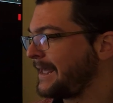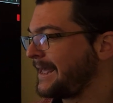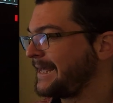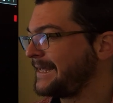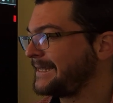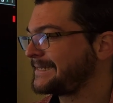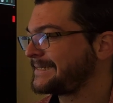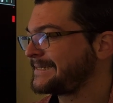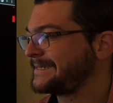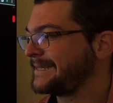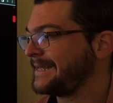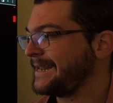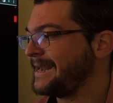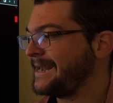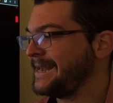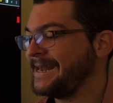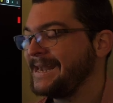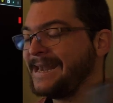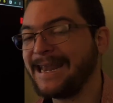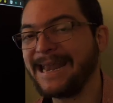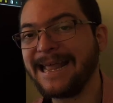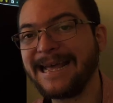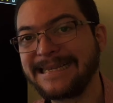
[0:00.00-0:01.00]
is
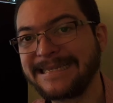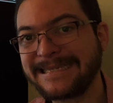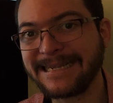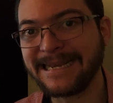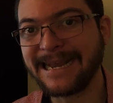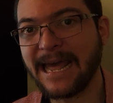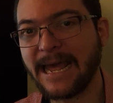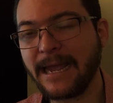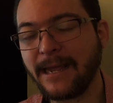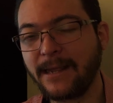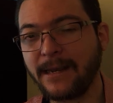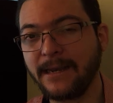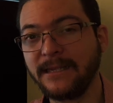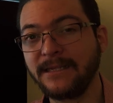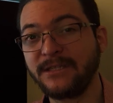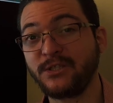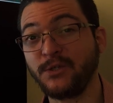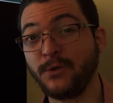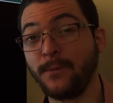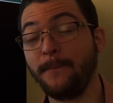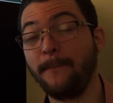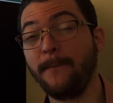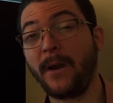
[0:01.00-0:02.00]
less likely
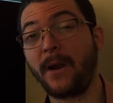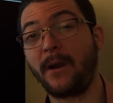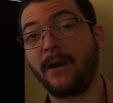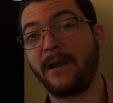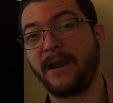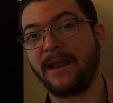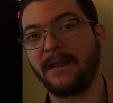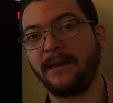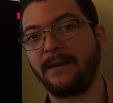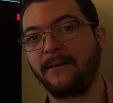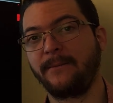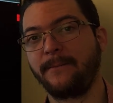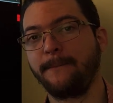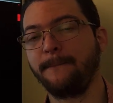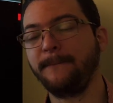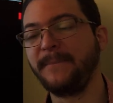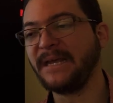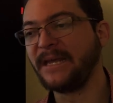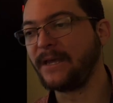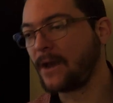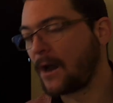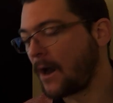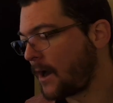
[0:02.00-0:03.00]
to burn in
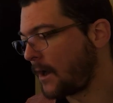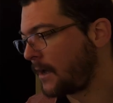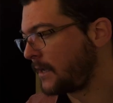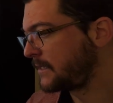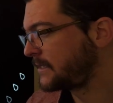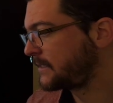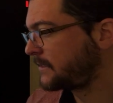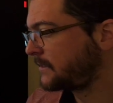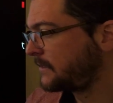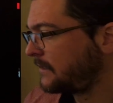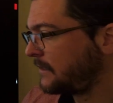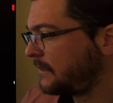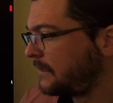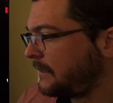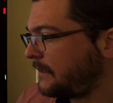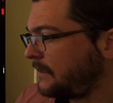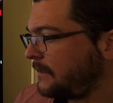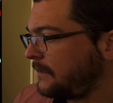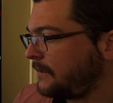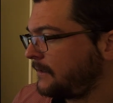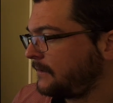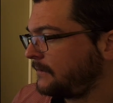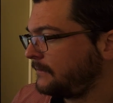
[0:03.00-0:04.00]
because
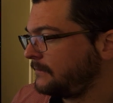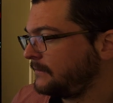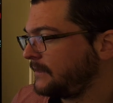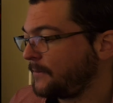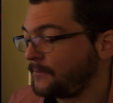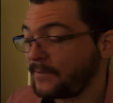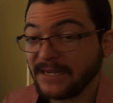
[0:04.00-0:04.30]
the